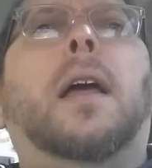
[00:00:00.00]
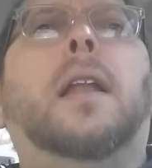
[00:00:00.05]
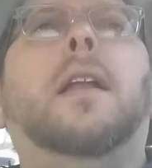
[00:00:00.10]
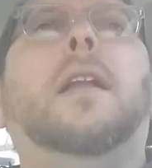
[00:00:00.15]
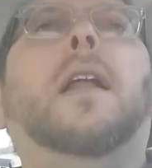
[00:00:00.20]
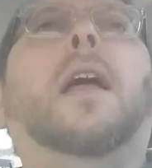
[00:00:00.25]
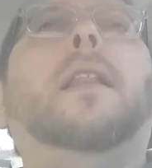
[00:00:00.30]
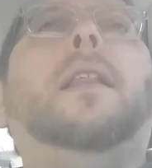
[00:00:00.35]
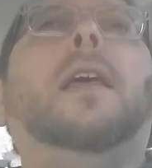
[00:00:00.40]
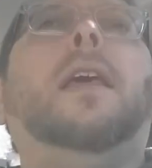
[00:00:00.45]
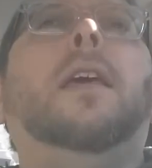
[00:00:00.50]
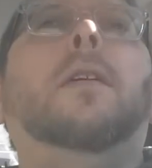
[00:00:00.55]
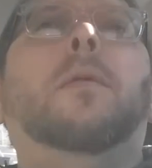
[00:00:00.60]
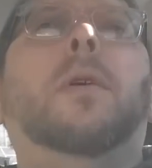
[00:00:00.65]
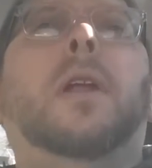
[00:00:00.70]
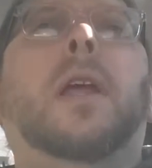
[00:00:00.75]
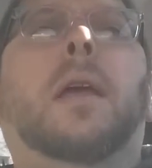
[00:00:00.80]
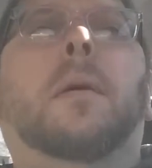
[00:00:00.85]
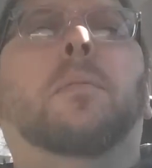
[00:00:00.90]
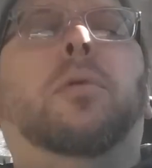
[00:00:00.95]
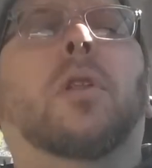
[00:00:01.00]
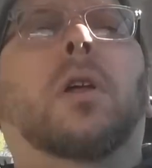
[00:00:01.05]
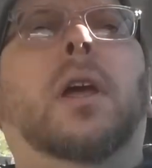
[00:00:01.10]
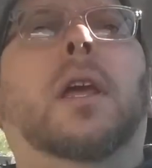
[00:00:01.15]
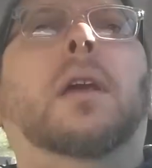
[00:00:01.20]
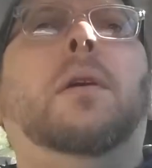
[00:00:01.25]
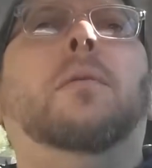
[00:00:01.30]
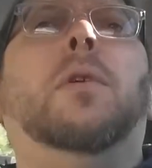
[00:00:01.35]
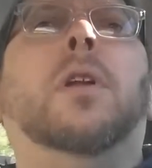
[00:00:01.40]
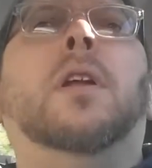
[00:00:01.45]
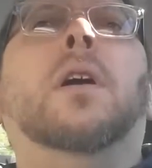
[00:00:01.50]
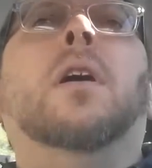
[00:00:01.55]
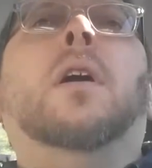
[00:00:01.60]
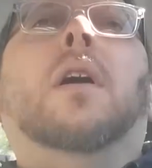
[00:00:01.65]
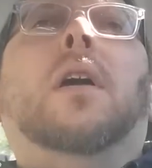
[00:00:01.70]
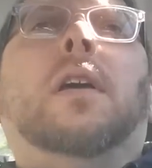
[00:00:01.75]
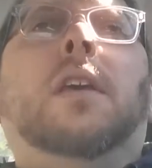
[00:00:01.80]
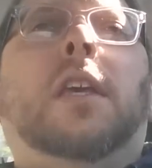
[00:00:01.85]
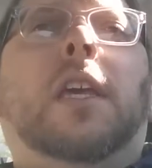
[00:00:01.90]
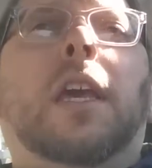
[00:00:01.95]
and then I think he would impl- he
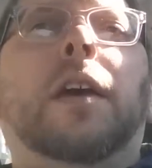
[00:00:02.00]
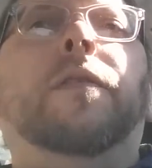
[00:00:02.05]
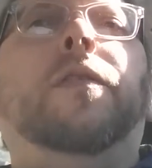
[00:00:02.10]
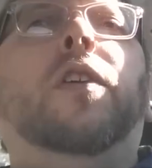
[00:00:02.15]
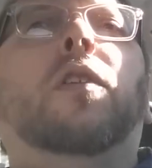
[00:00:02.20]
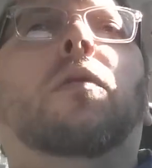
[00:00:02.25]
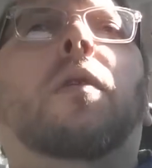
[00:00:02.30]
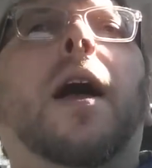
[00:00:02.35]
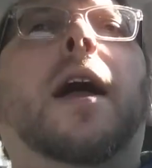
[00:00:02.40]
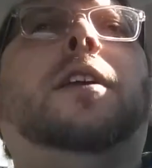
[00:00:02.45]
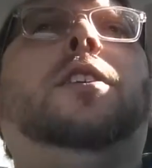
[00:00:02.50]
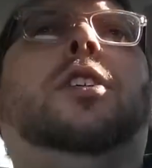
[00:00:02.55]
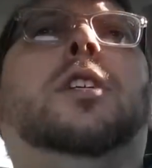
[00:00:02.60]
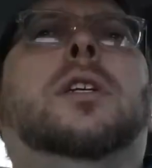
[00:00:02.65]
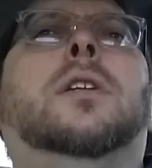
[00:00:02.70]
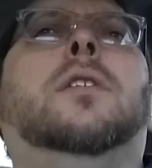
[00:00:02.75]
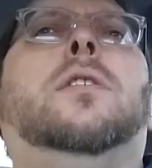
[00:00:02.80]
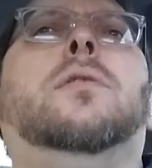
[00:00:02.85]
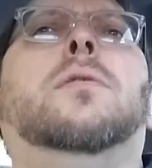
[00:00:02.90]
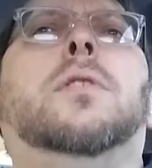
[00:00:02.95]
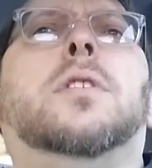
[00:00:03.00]
would give direction to